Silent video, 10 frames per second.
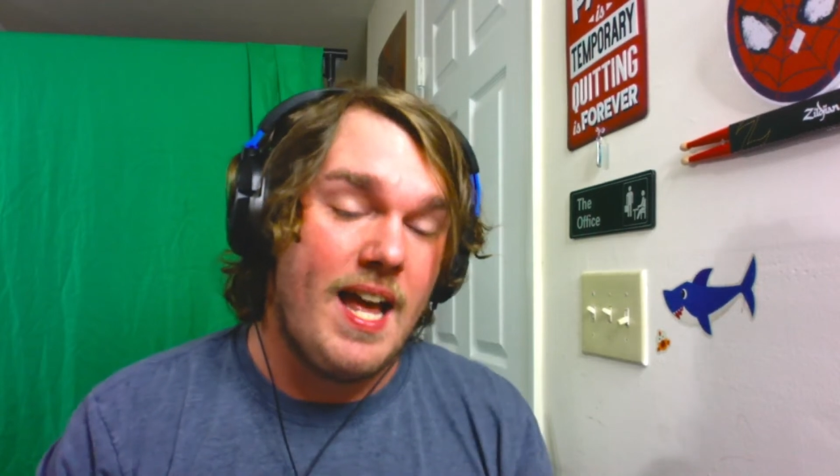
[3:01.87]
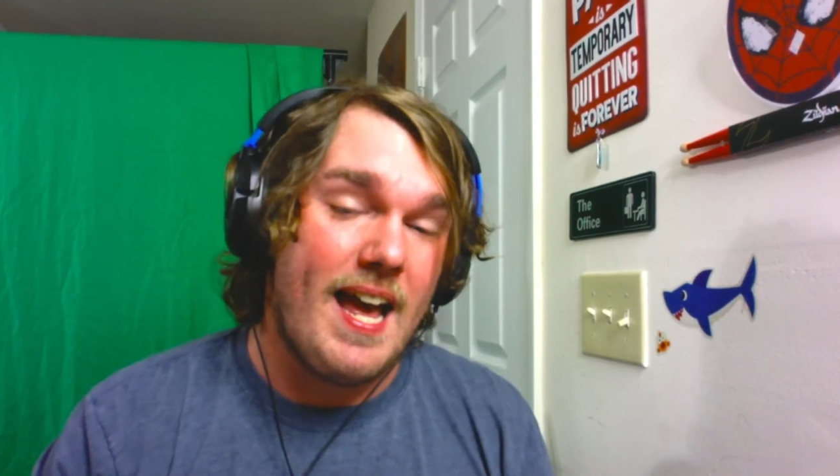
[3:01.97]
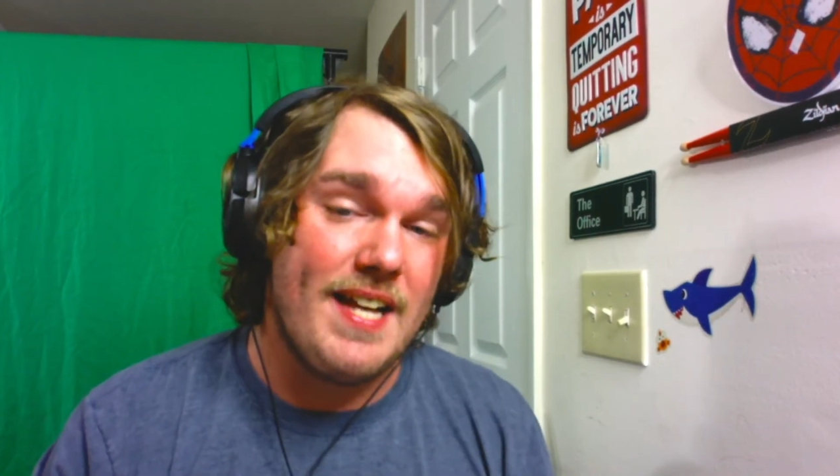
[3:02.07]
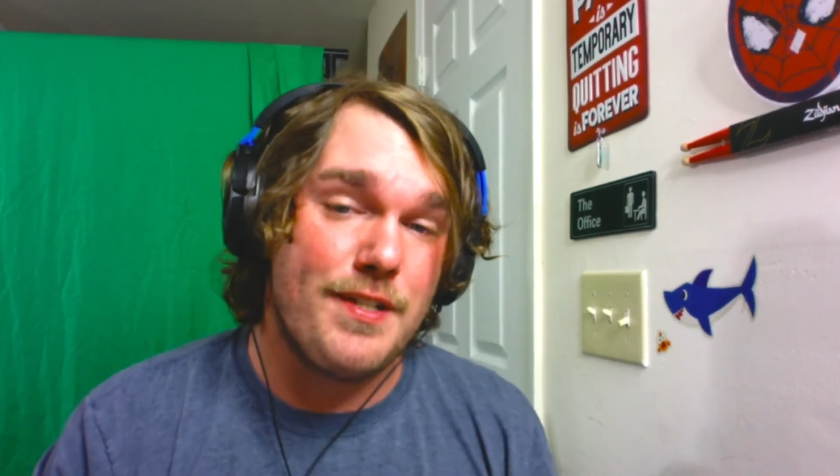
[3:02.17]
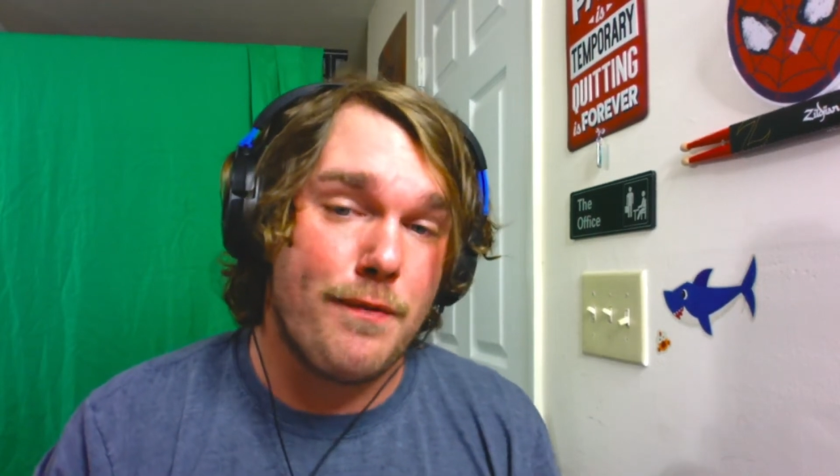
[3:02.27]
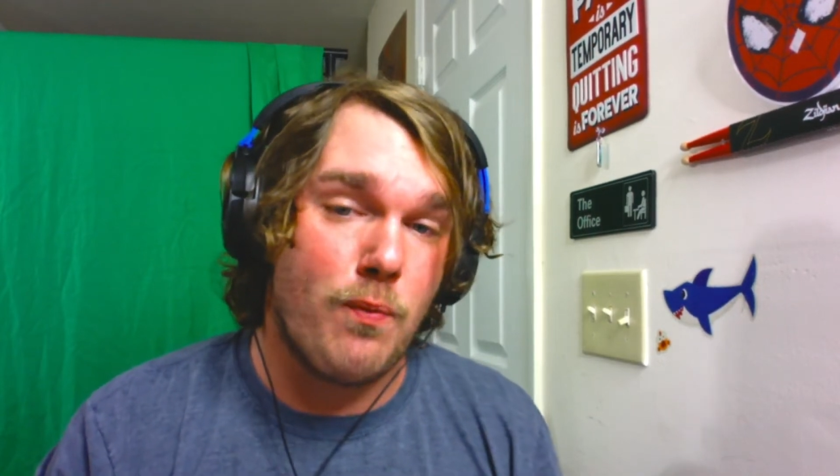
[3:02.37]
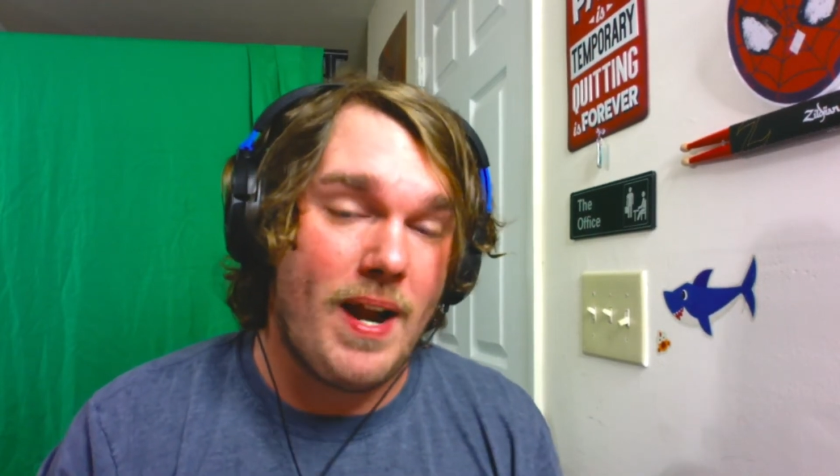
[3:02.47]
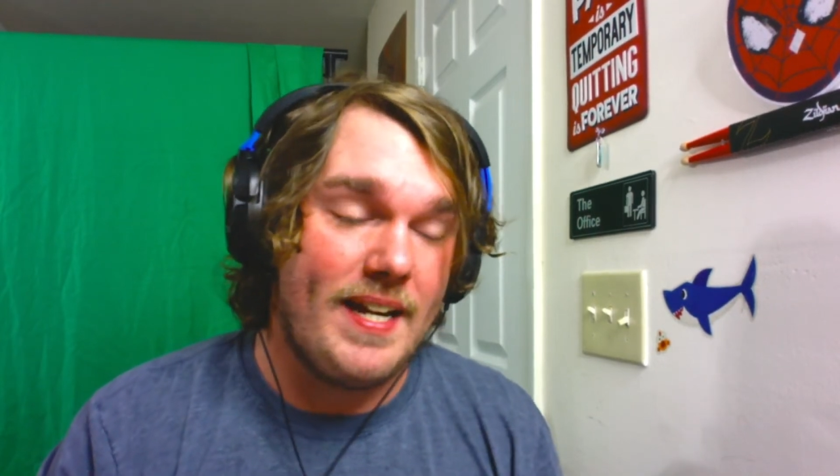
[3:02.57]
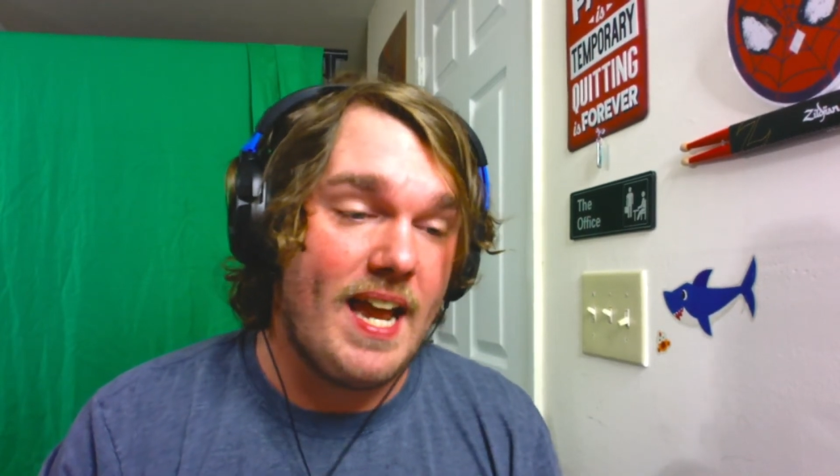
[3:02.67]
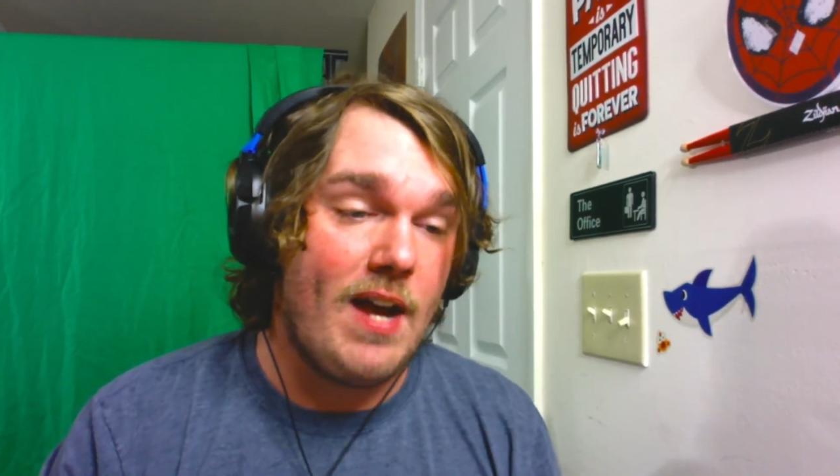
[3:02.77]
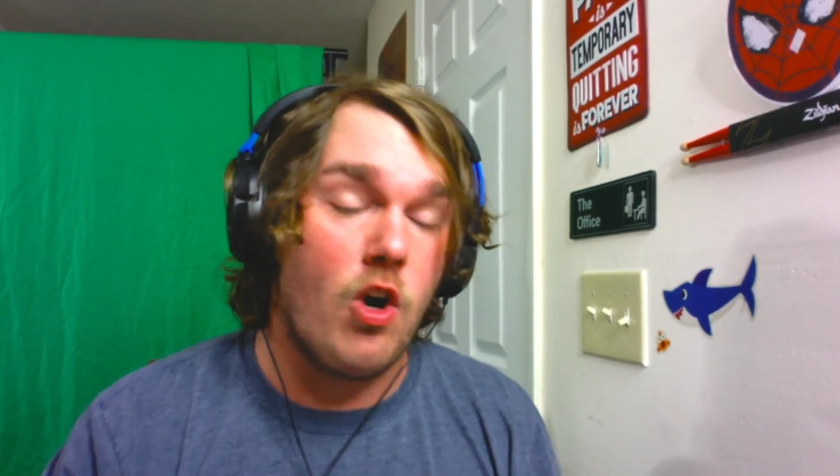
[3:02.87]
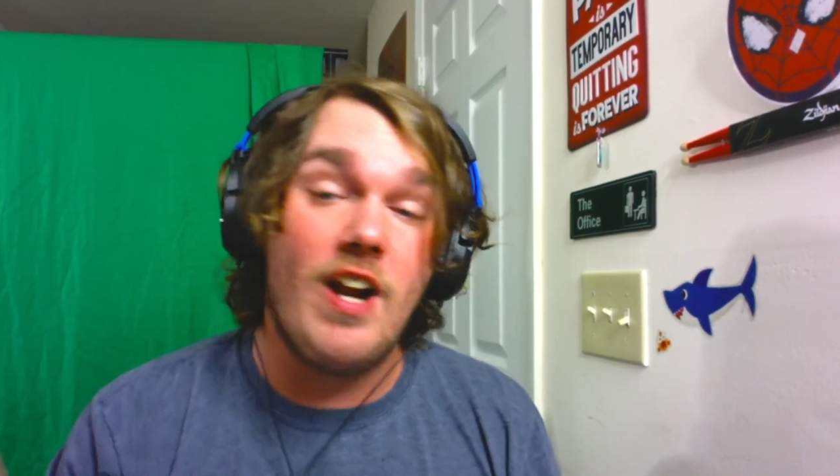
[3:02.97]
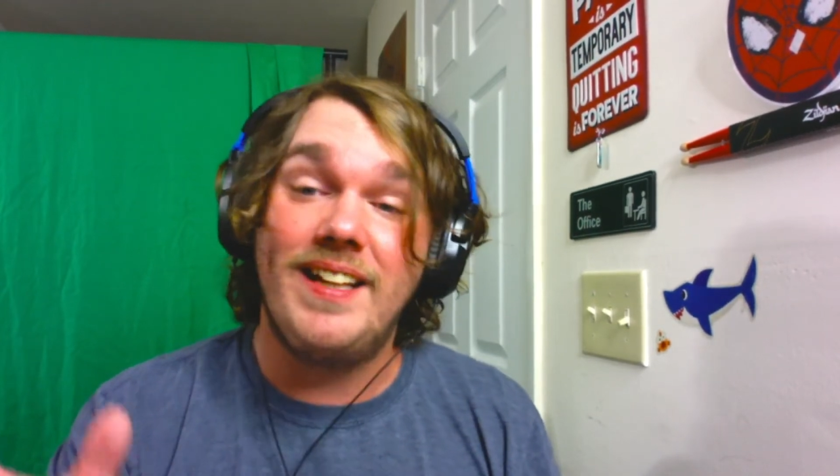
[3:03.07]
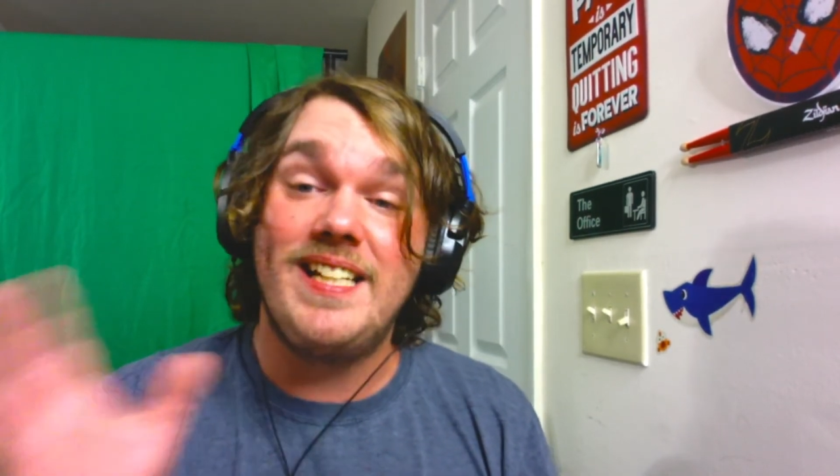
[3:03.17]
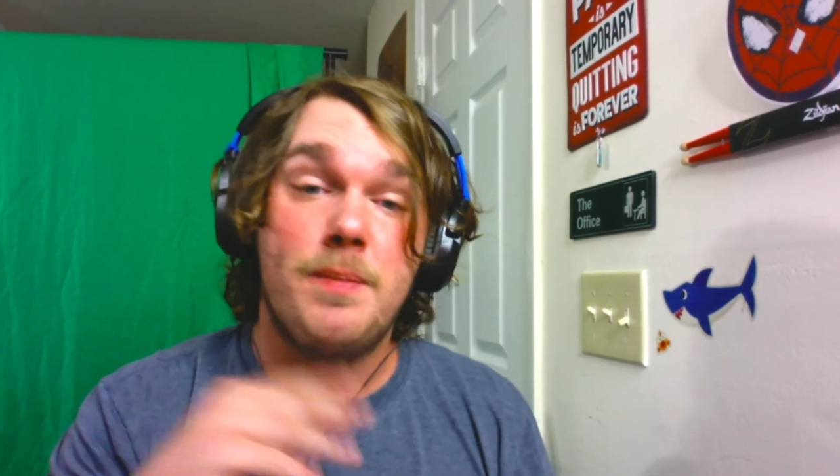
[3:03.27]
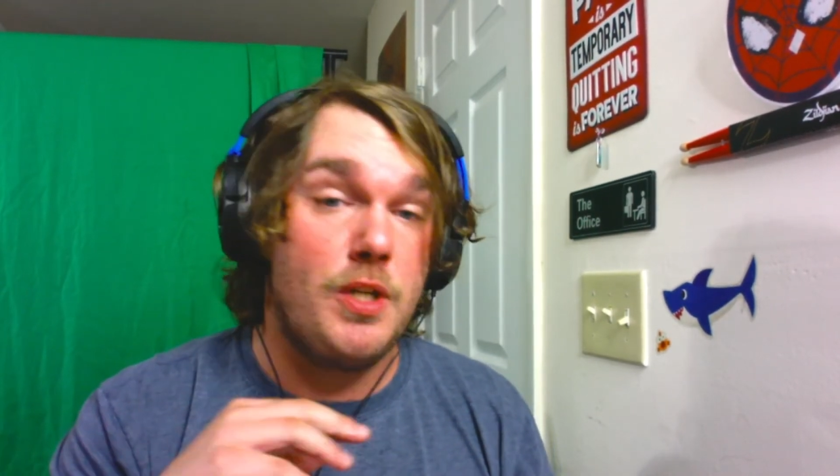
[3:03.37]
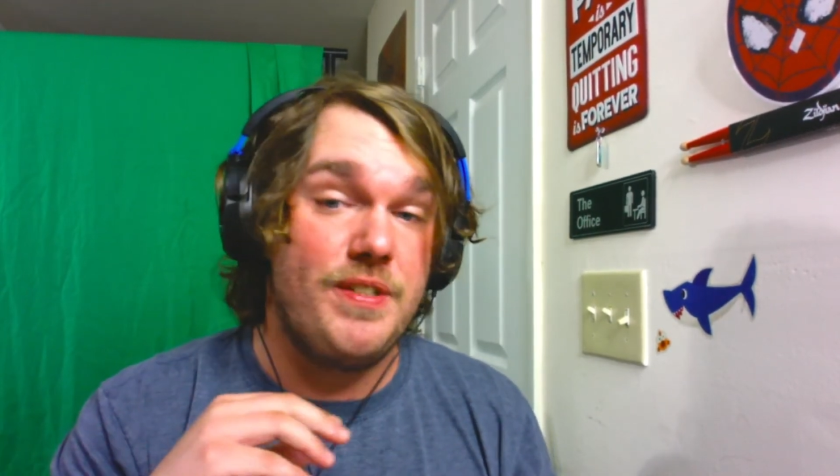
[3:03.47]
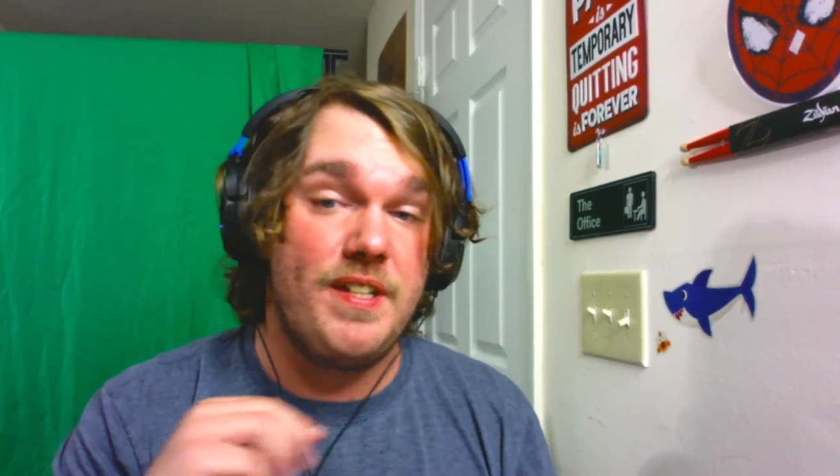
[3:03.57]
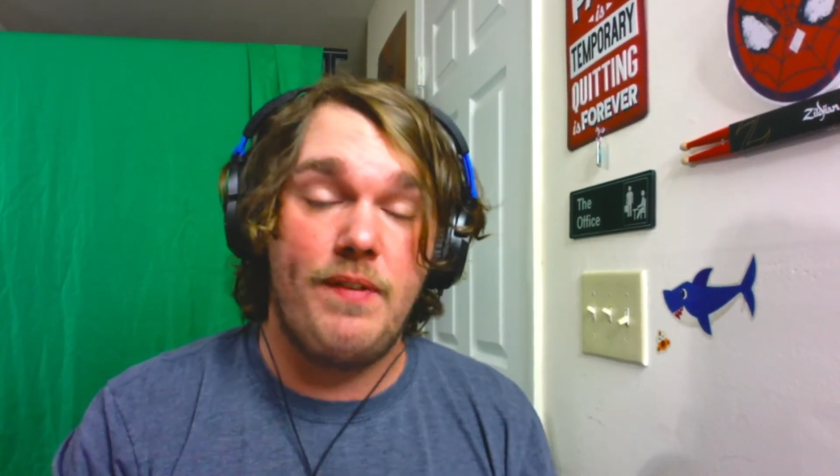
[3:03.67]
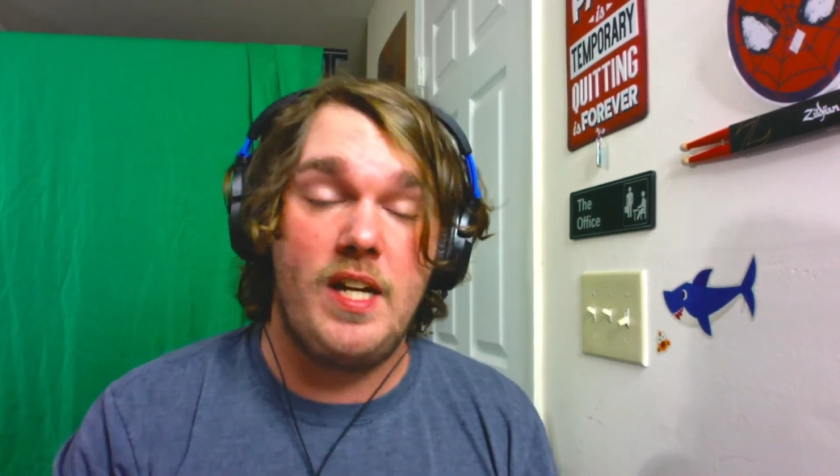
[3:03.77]
as of right now, or at least
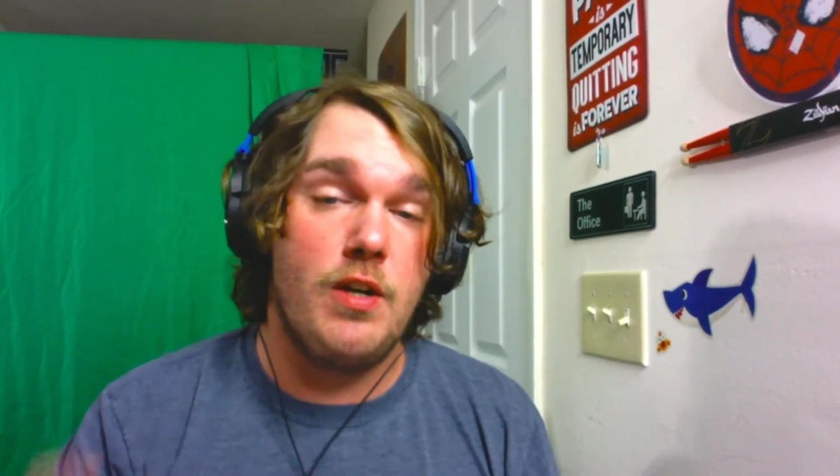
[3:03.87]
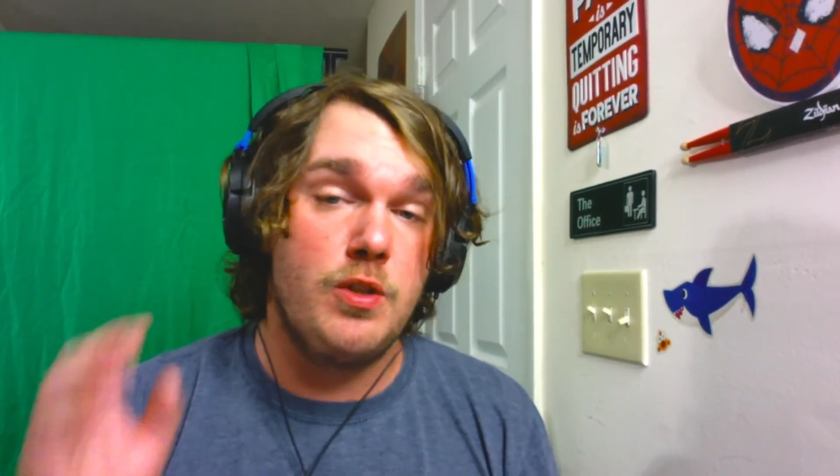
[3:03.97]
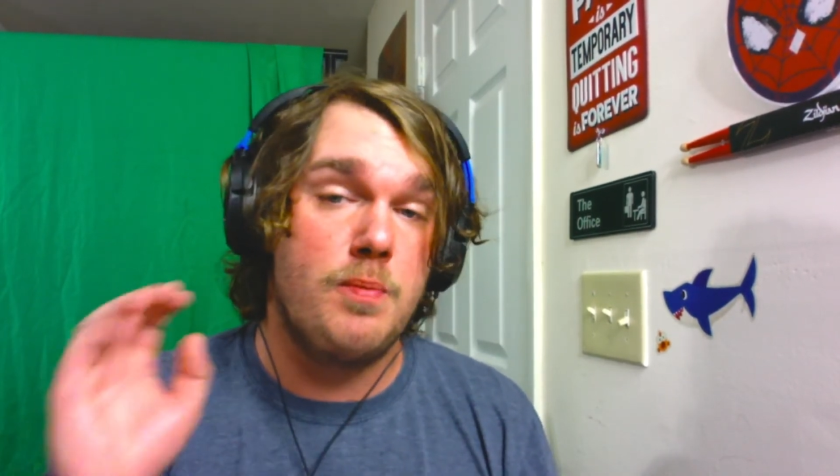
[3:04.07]
music videos,